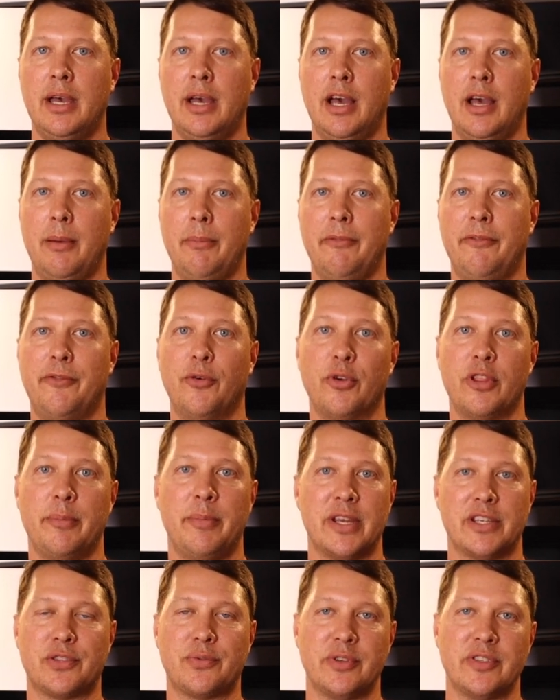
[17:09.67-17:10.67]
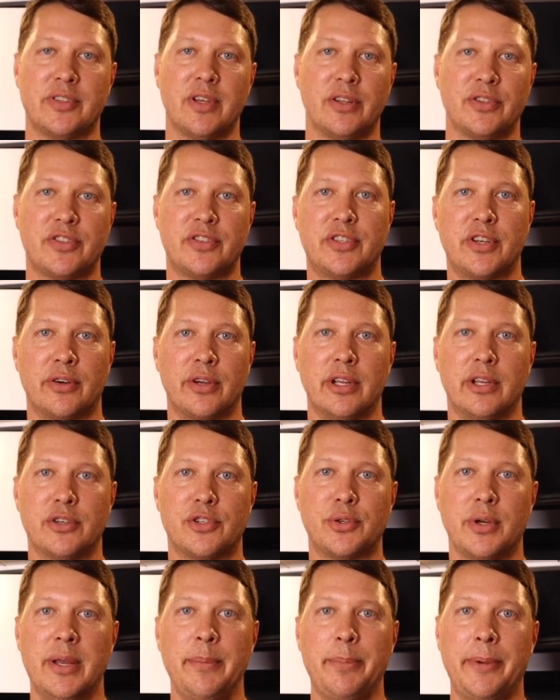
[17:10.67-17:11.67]
um, for the best results during your
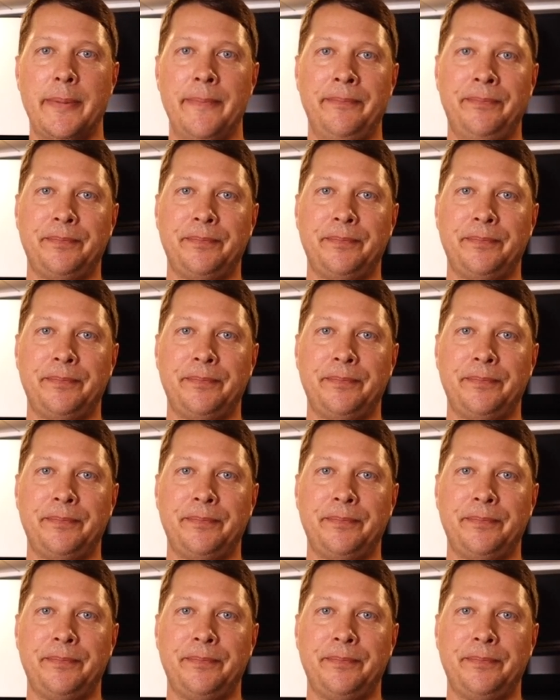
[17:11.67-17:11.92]
trip.